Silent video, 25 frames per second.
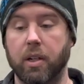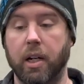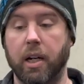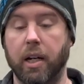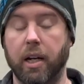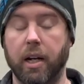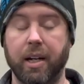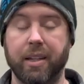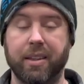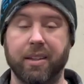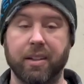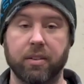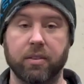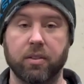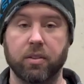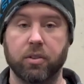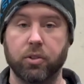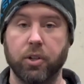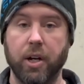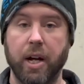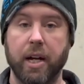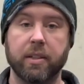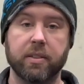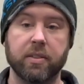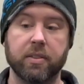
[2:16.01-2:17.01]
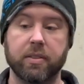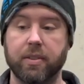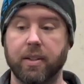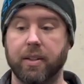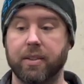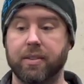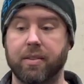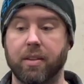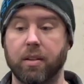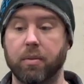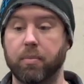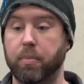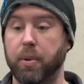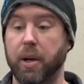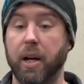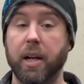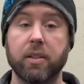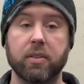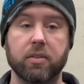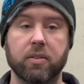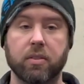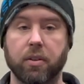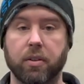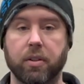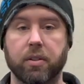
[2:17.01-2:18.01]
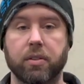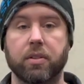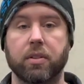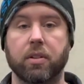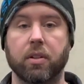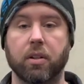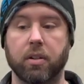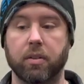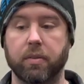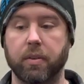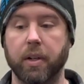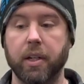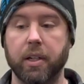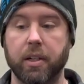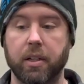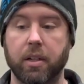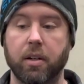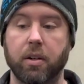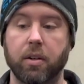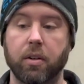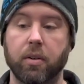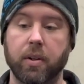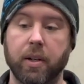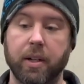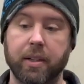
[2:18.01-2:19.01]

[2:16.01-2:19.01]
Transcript: I think the Traxxas has the best RTR radio.